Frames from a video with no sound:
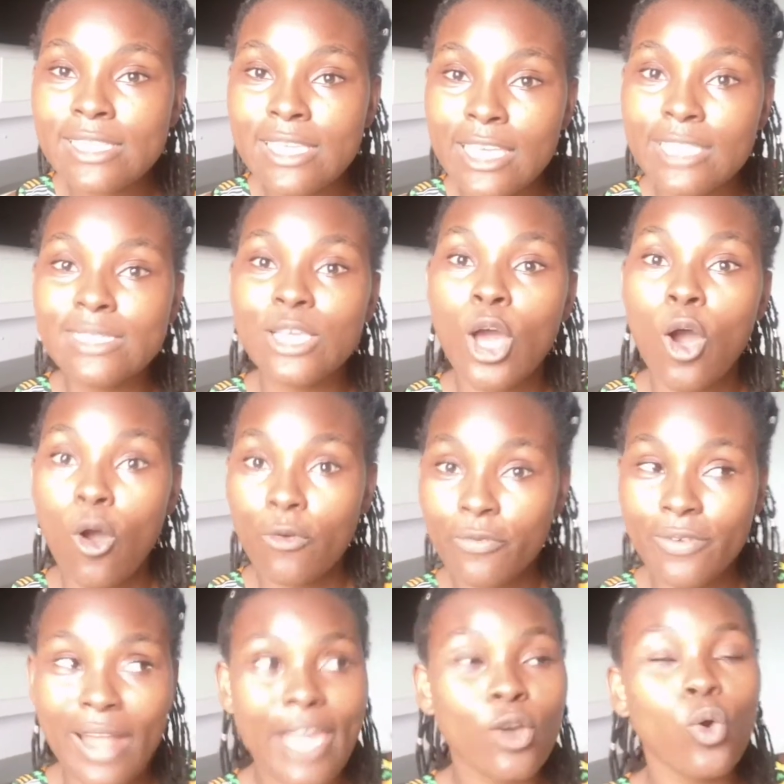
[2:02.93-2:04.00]
it off.
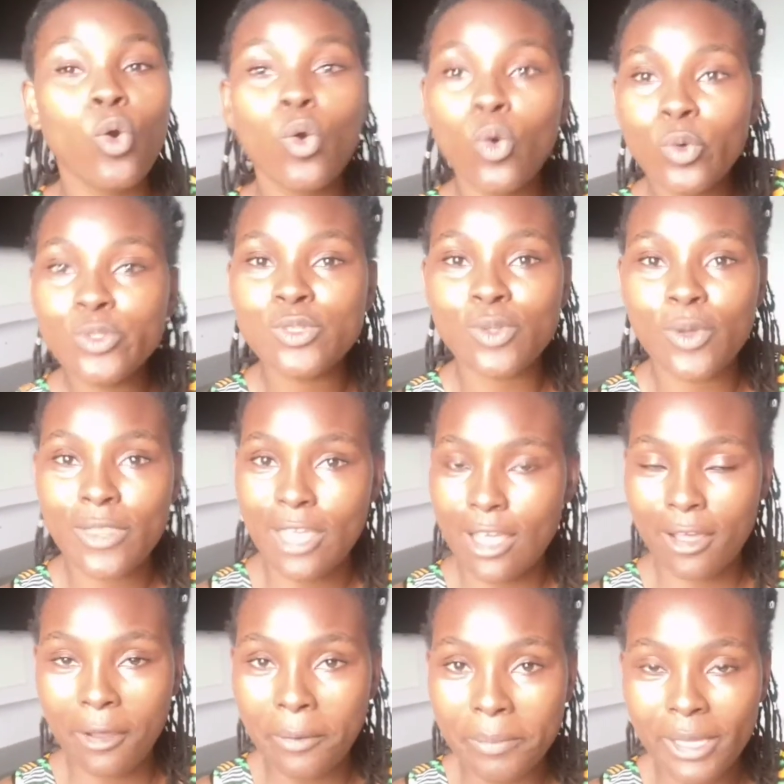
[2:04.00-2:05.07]
Like, who saw that
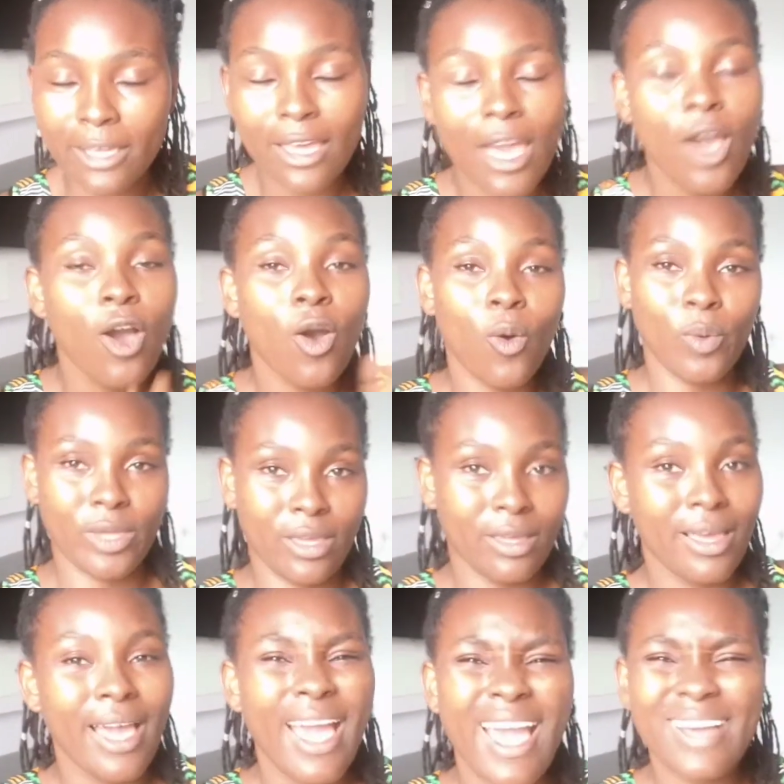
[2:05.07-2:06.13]
coming? Okay,
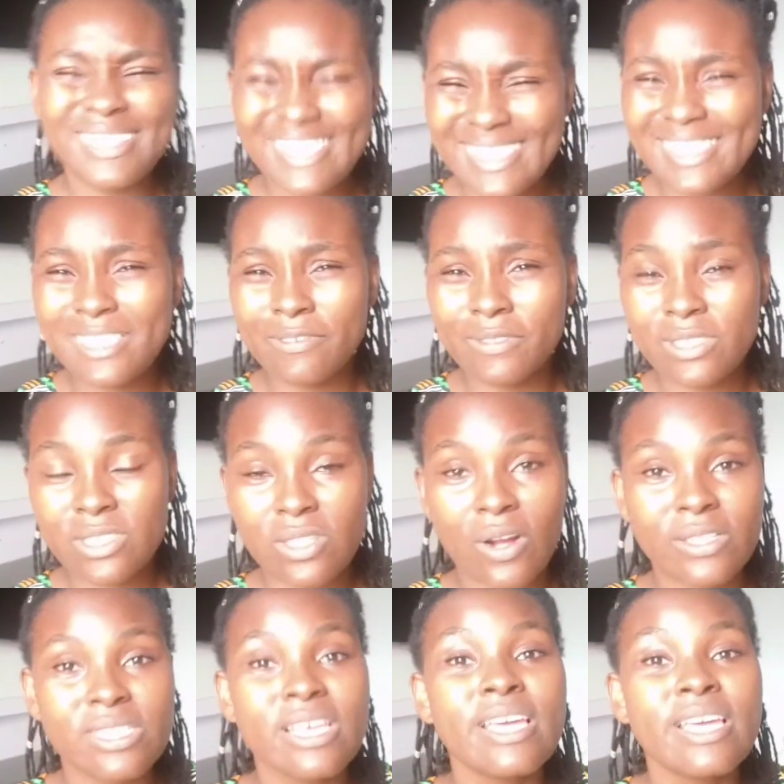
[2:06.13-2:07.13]
how did it even start?